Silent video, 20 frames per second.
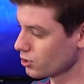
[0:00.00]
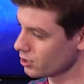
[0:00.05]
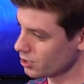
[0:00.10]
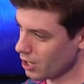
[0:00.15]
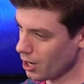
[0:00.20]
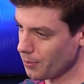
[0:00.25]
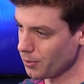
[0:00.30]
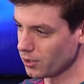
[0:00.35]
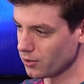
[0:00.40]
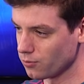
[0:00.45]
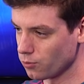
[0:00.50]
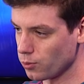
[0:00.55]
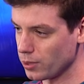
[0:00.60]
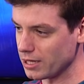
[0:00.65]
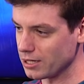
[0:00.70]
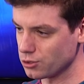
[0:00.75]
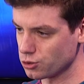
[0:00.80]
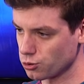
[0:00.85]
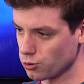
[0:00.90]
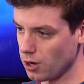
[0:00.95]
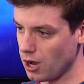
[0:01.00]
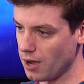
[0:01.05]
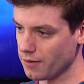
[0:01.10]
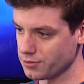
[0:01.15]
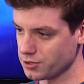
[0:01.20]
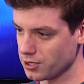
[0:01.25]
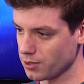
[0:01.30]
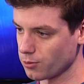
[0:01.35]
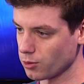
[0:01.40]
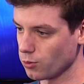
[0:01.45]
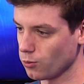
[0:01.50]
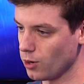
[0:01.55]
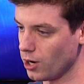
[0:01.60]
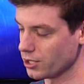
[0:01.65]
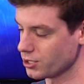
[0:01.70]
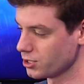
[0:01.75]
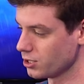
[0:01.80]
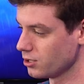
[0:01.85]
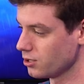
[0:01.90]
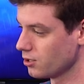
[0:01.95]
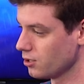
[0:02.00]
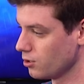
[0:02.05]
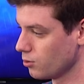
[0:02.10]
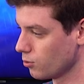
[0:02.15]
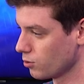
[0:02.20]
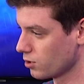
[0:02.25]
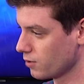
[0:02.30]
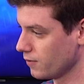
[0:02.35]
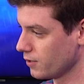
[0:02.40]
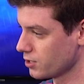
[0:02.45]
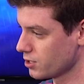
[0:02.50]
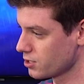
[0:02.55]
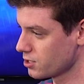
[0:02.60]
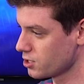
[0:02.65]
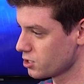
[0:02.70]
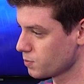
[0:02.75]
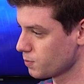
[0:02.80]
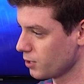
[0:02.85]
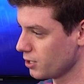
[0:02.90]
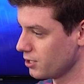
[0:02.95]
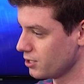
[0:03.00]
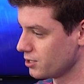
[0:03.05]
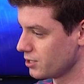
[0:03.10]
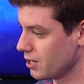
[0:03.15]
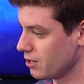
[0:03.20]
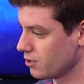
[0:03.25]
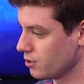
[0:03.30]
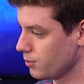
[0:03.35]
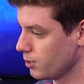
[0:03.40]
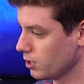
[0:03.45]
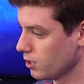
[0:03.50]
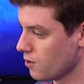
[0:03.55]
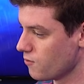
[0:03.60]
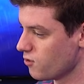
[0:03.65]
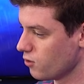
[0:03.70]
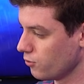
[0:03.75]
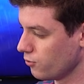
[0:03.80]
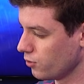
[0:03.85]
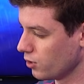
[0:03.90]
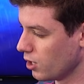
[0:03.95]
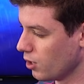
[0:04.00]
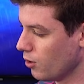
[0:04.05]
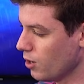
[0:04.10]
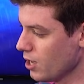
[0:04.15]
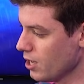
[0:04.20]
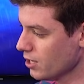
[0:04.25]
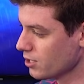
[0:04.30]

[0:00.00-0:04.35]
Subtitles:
couple of weak troughs that we're watching to the north of us. Let's just play this out in the mid-level flow.